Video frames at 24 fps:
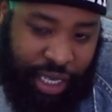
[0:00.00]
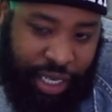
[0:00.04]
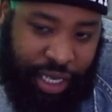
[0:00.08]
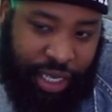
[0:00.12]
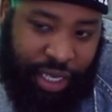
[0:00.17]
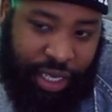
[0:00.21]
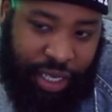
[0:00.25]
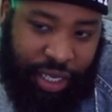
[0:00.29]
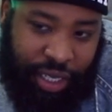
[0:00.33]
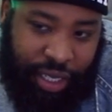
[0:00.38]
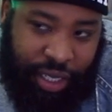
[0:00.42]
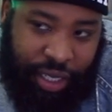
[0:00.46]

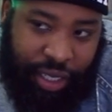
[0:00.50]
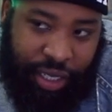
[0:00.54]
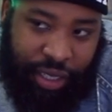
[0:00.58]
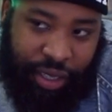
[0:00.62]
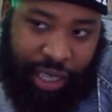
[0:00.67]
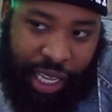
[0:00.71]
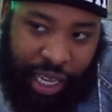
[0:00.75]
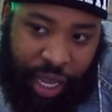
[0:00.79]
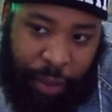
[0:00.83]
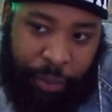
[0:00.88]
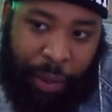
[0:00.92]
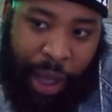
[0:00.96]

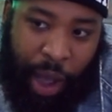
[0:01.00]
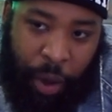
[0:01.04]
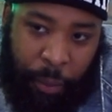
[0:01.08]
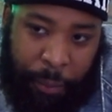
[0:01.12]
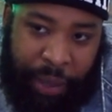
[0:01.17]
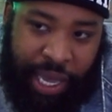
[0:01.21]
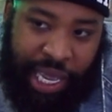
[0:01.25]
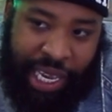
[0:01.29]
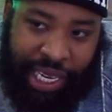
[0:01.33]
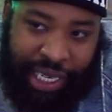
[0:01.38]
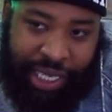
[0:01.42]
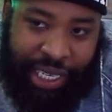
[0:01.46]
Think about
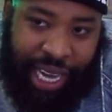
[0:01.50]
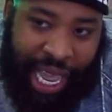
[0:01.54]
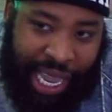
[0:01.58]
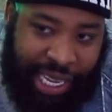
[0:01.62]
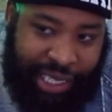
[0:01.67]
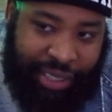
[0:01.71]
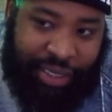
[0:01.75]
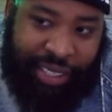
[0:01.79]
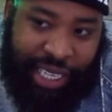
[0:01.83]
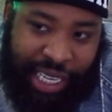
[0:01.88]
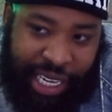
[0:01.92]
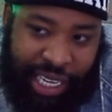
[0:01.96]
being
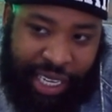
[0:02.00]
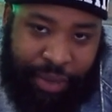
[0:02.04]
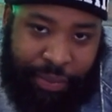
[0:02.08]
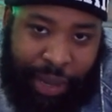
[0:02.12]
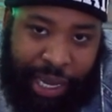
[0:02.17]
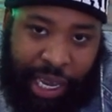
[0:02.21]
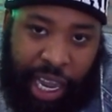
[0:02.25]
19,